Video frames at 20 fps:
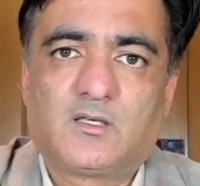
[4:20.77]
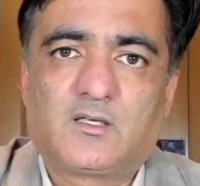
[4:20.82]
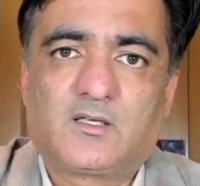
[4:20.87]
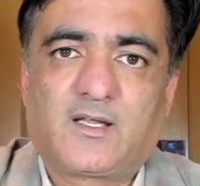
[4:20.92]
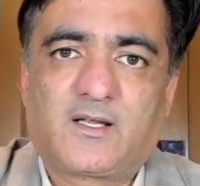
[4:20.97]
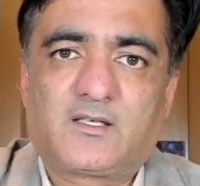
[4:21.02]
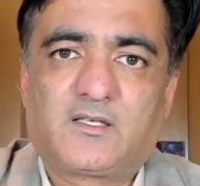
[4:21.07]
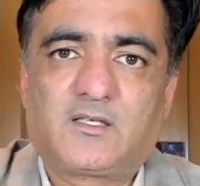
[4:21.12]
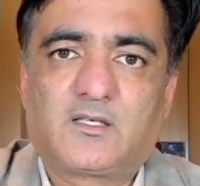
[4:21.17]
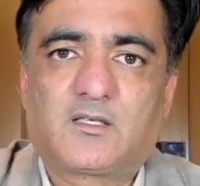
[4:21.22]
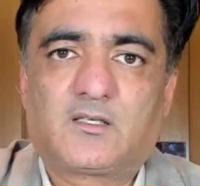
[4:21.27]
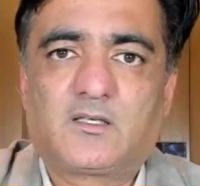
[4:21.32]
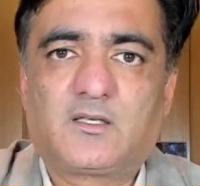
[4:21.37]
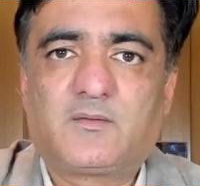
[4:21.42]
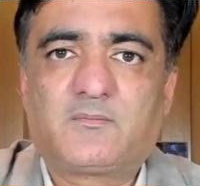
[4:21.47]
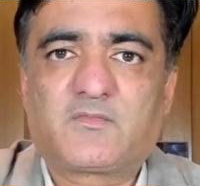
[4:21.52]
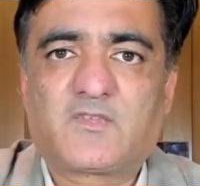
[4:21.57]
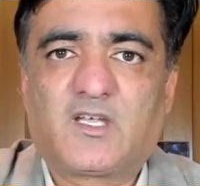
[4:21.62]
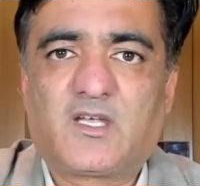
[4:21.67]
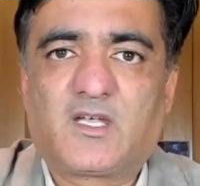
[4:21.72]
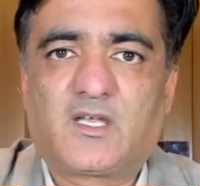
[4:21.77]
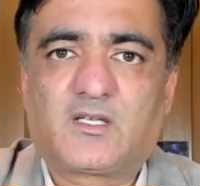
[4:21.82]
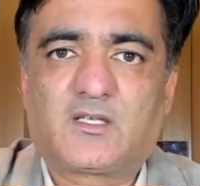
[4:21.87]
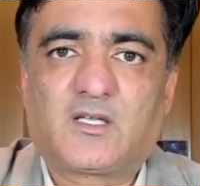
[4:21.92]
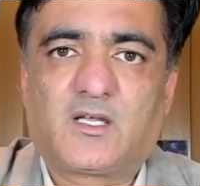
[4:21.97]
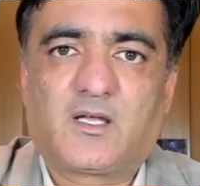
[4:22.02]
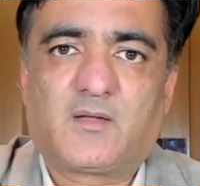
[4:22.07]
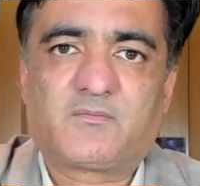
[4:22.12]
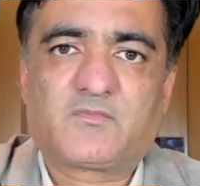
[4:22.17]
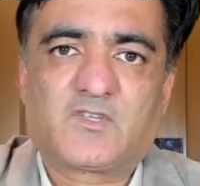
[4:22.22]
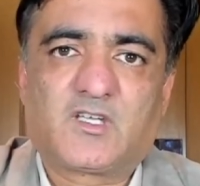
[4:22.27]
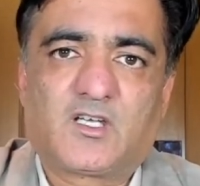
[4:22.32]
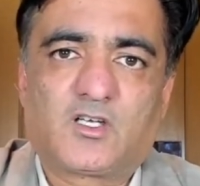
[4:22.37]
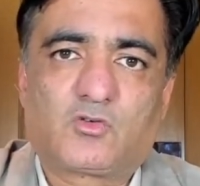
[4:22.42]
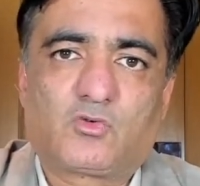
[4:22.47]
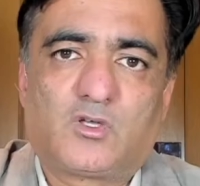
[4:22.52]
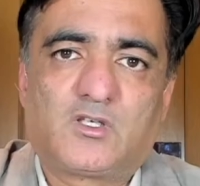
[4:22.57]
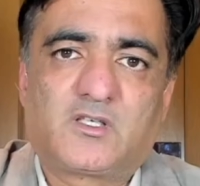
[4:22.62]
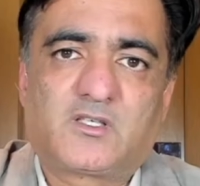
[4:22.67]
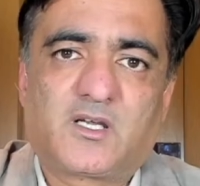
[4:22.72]
Technically, in
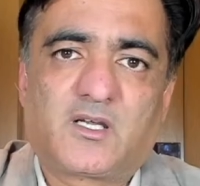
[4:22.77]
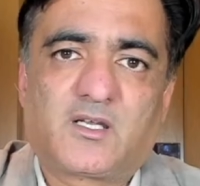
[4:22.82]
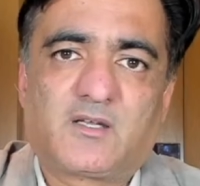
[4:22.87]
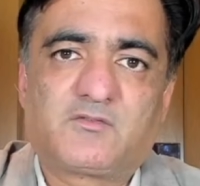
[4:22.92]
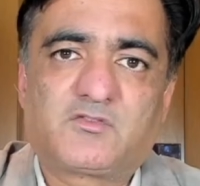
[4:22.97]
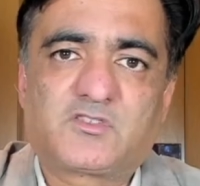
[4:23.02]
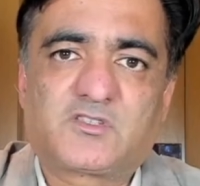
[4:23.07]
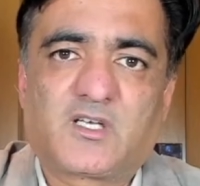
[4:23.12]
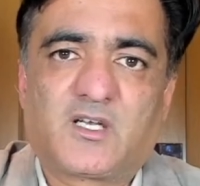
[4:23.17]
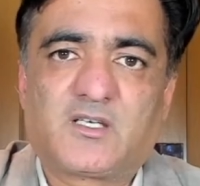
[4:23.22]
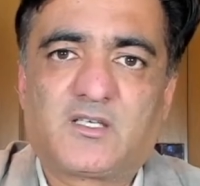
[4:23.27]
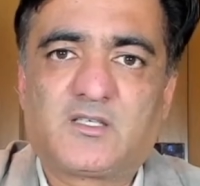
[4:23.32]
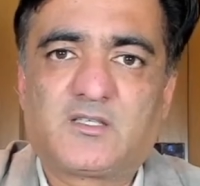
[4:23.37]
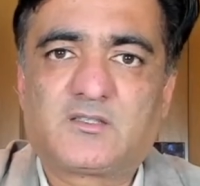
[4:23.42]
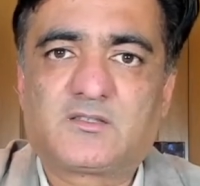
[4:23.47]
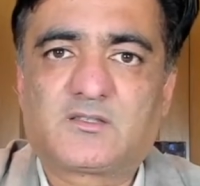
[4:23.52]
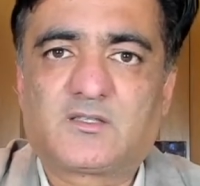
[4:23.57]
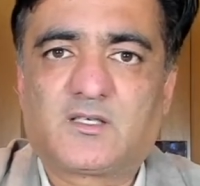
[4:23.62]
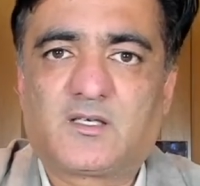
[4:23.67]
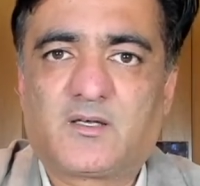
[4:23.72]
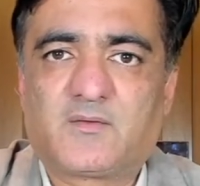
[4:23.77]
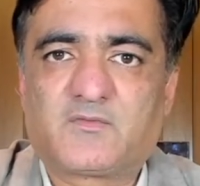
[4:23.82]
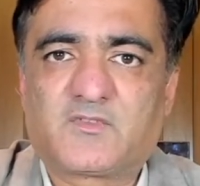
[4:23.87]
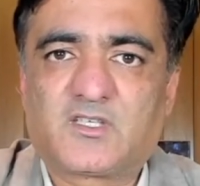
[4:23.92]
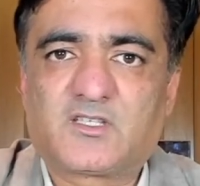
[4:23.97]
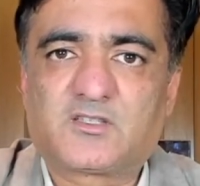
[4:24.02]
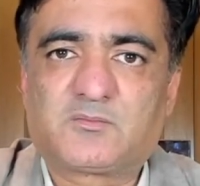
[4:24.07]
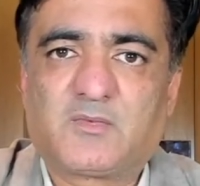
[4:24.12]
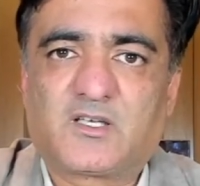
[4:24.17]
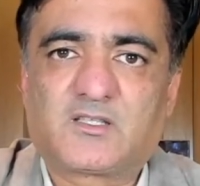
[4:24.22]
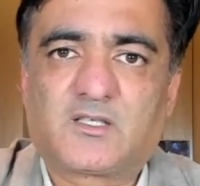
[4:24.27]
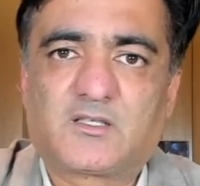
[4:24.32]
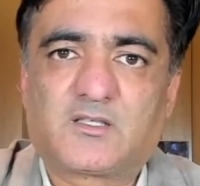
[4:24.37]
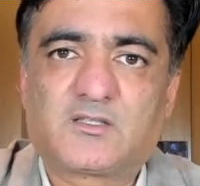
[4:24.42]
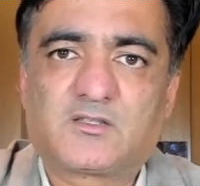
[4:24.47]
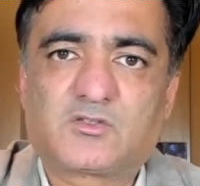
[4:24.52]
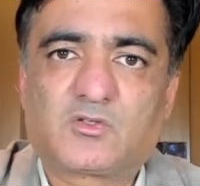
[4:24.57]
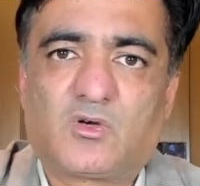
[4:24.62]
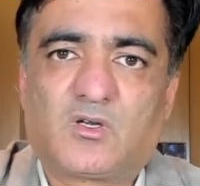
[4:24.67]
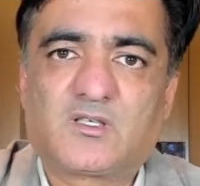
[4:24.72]
qualitative studies, this method
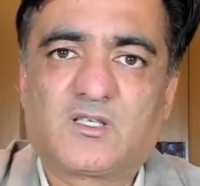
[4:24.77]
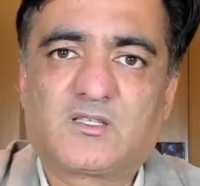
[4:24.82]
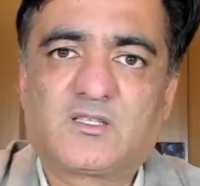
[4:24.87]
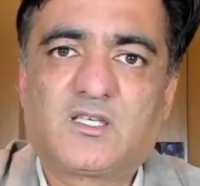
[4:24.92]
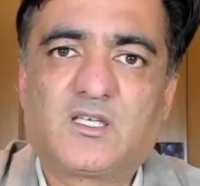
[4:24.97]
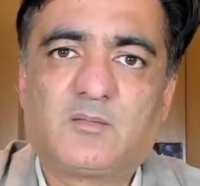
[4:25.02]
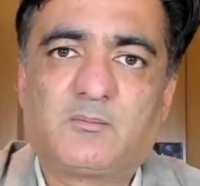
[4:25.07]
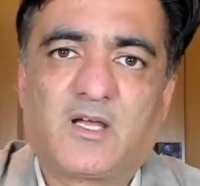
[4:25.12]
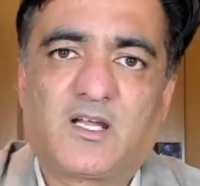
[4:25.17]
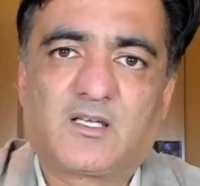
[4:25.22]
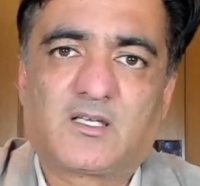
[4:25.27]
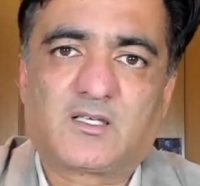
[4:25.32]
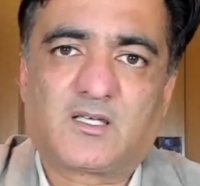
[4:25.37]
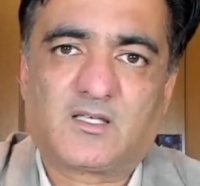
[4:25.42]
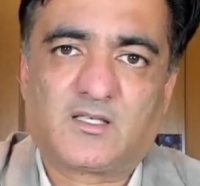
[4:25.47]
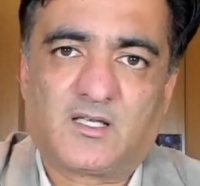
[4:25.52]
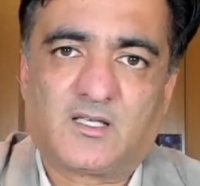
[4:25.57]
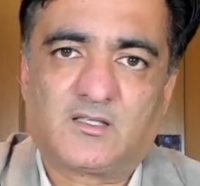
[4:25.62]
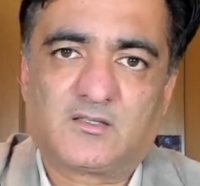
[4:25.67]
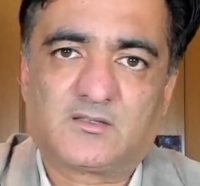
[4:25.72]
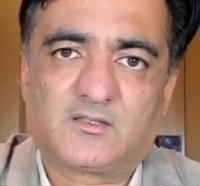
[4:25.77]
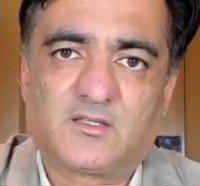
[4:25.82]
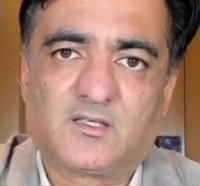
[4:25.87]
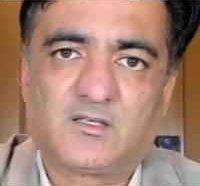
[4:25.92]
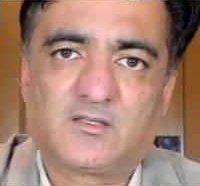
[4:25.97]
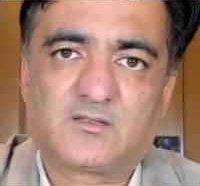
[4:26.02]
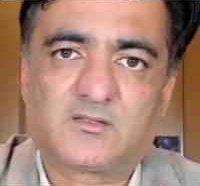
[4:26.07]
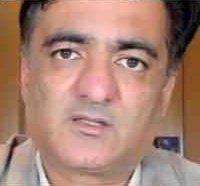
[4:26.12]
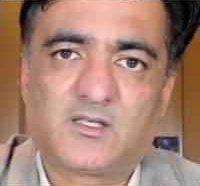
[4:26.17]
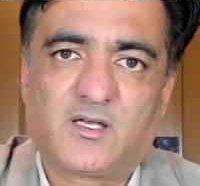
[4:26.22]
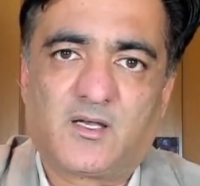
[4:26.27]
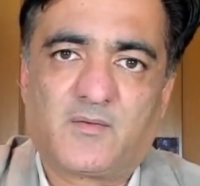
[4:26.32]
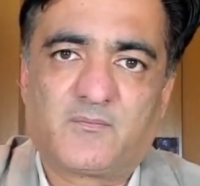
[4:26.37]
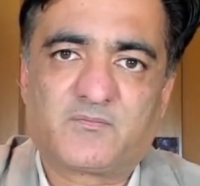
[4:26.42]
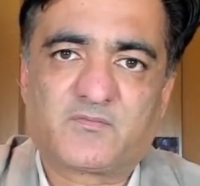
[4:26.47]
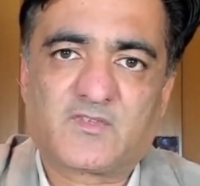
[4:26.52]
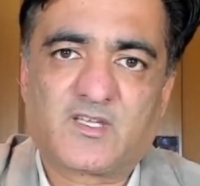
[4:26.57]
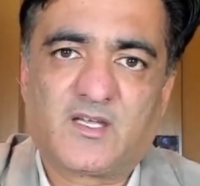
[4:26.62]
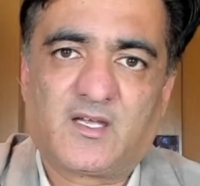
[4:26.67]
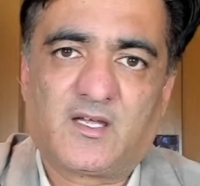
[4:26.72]
is called a thematic analysis,
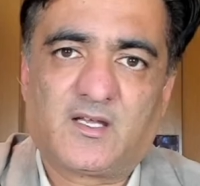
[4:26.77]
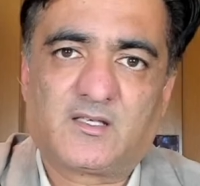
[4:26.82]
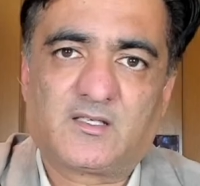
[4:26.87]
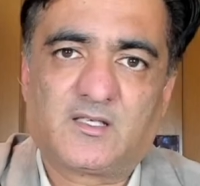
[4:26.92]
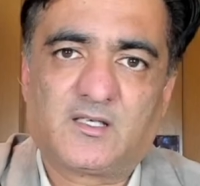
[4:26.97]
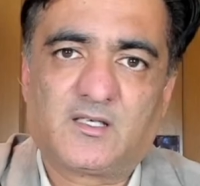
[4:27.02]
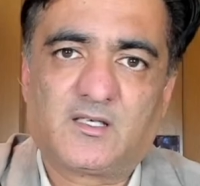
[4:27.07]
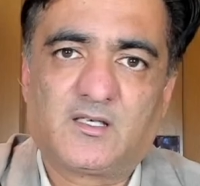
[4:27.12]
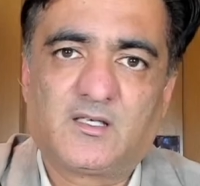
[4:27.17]
and